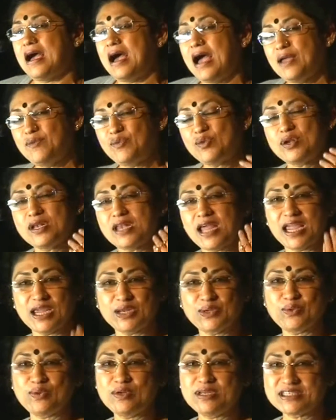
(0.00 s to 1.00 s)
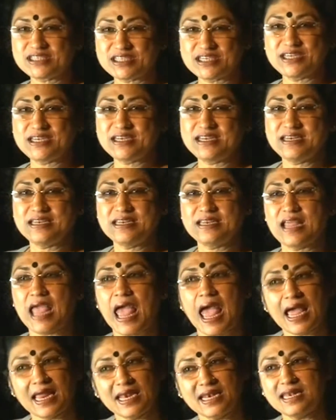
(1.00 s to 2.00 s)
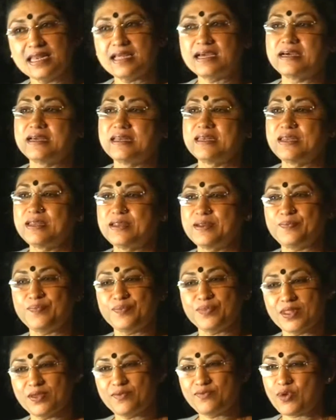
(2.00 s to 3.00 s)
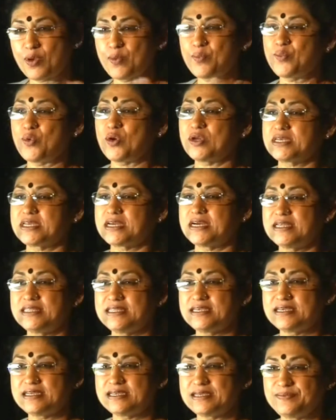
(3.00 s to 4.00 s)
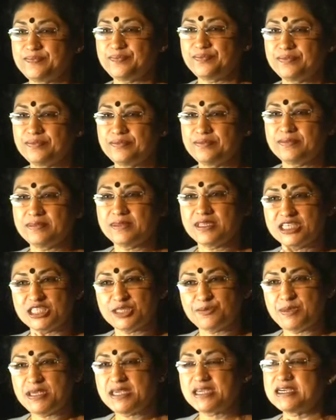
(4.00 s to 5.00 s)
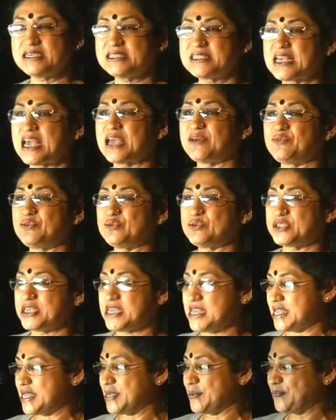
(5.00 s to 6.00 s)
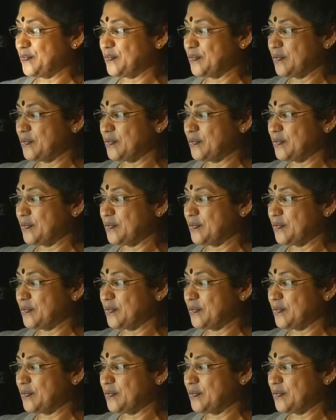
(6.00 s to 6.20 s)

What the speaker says: I would like to listen and learn from what other speakers have to say.